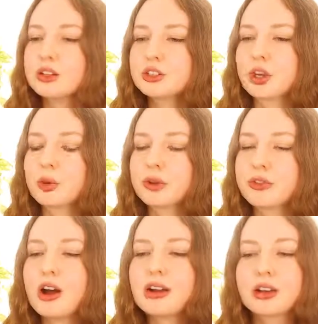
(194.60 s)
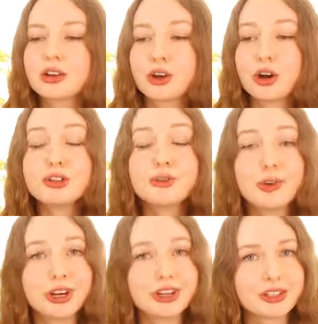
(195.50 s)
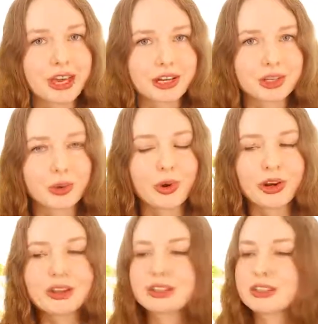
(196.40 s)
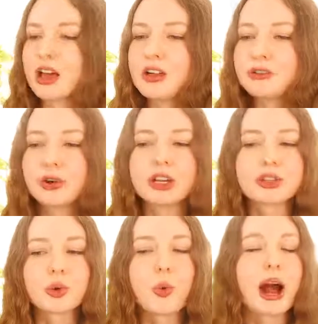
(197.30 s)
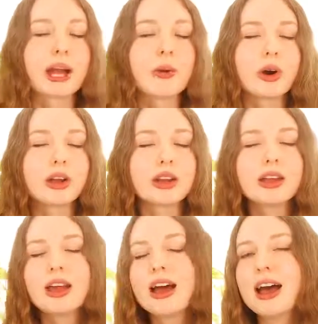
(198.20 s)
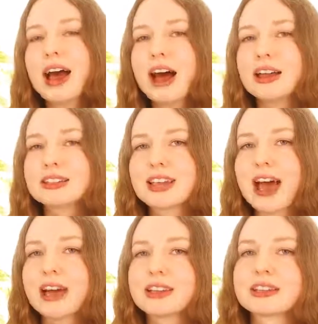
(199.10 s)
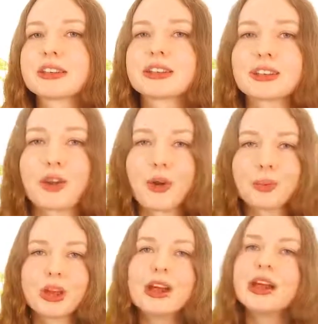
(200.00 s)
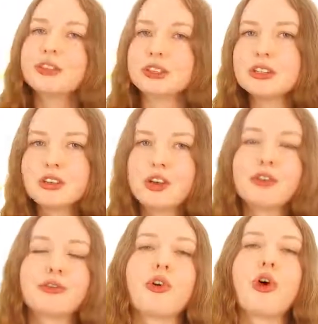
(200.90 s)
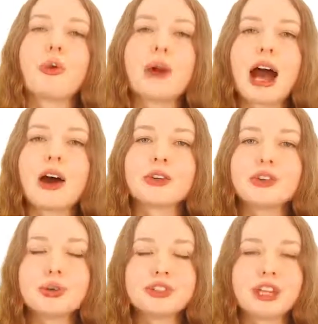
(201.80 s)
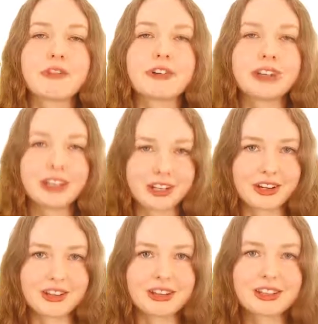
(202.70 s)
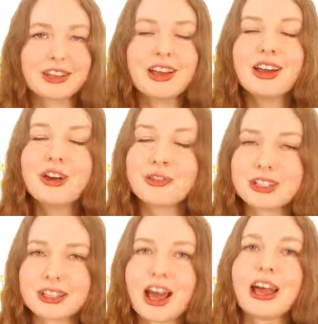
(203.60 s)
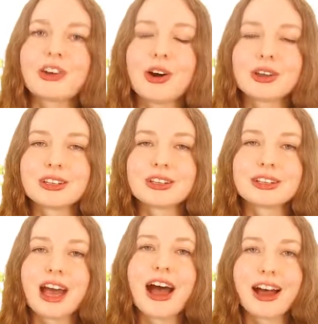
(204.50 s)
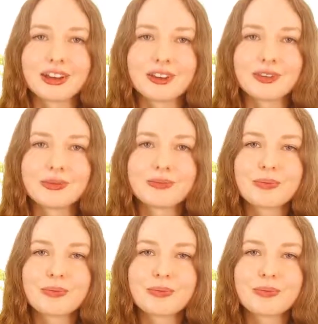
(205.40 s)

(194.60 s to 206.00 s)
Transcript: so we've got cos forty is the x-coordinate, sine forty is the y-coordinate, and tan is the slope. This is going to form our new definitions for sine, cos, and tan.